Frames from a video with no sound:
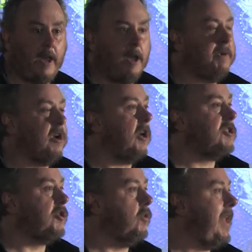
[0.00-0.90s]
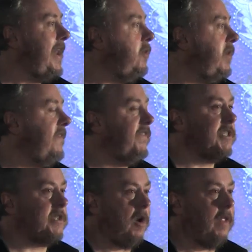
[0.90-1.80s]
Because through Leni
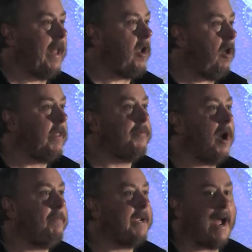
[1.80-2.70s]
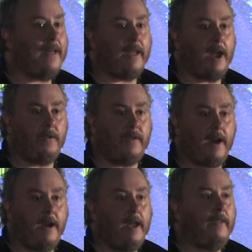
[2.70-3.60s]
Riefenstahl and all the propaganda out there,
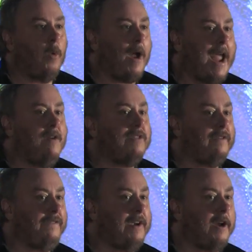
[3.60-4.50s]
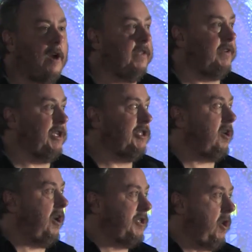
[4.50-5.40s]
they were able to figure out that these
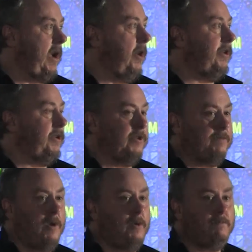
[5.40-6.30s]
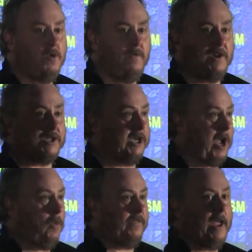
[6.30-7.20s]
guys know how to use movies to get
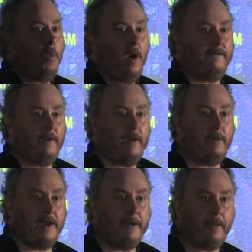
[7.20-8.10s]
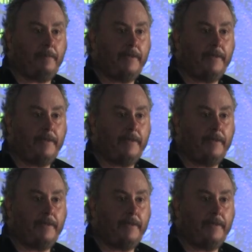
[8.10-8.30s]
what they want from their people.